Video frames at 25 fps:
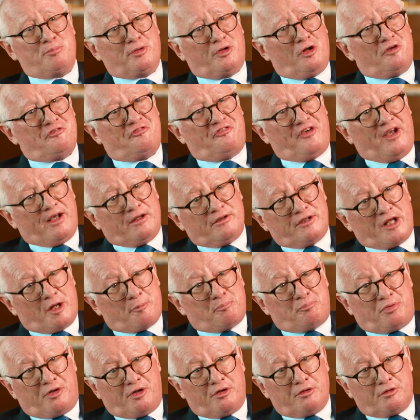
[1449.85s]
But I found
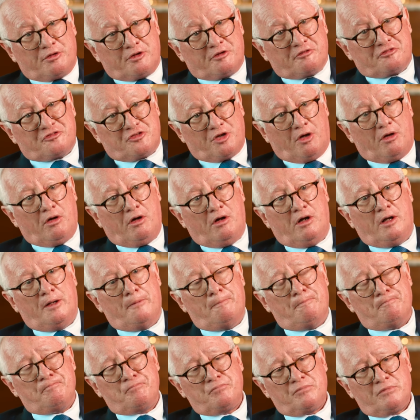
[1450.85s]
that period of
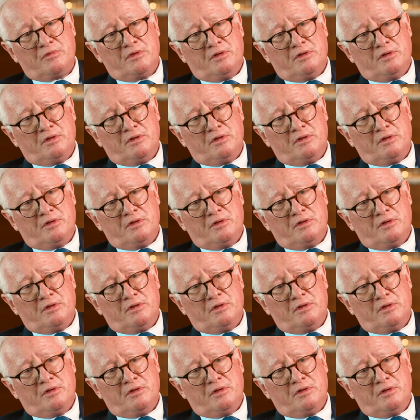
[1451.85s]
time